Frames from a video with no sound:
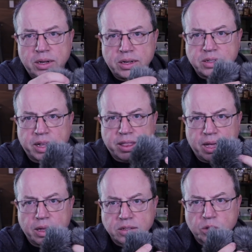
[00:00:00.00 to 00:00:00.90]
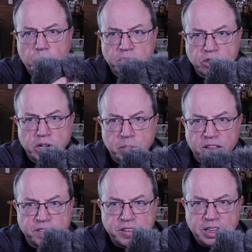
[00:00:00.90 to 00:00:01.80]
It's like that. It's the one that's shaped
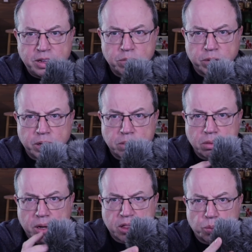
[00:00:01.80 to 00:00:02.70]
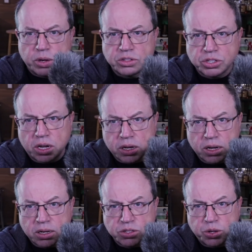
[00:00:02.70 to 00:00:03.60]
like a V, right? I got the windsock
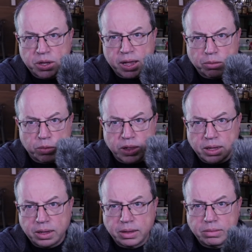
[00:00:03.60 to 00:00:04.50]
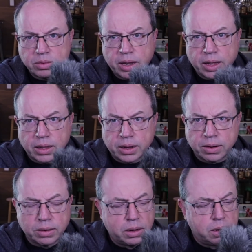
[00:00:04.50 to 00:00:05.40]
on it so you can't really tell
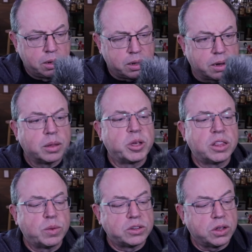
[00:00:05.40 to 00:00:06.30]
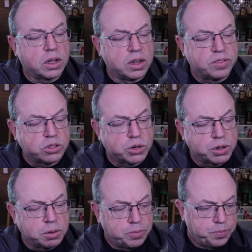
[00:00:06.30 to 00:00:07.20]
here. Here, let me get the windsock off. I'll show
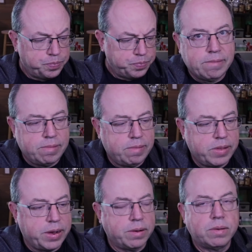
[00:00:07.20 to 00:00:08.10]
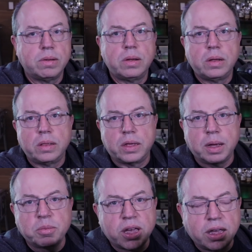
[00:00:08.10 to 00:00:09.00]
you. There. The
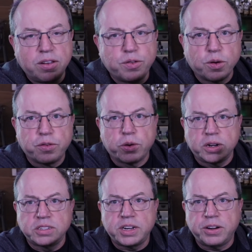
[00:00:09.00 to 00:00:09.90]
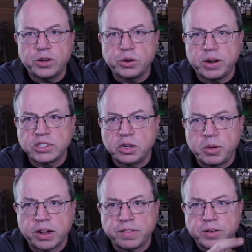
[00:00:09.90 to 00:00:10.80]
MKE 440 stereo directional
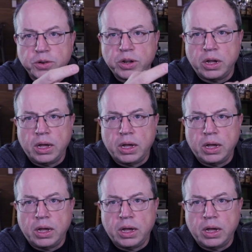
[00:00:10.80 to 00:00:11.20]
microphone.